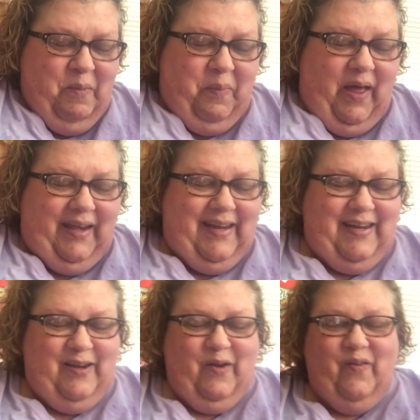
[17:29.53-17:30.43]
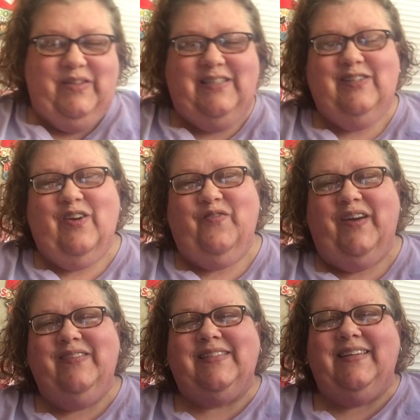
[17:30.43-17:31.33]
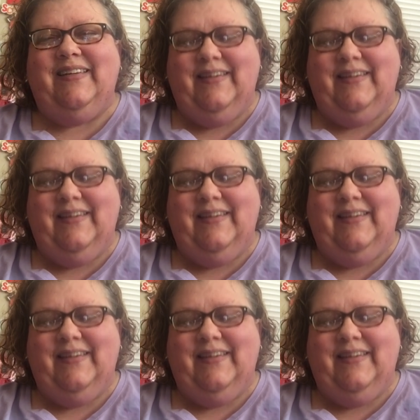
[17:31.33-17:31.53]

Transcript: Bonnie, you know, I wasn't sure if I was going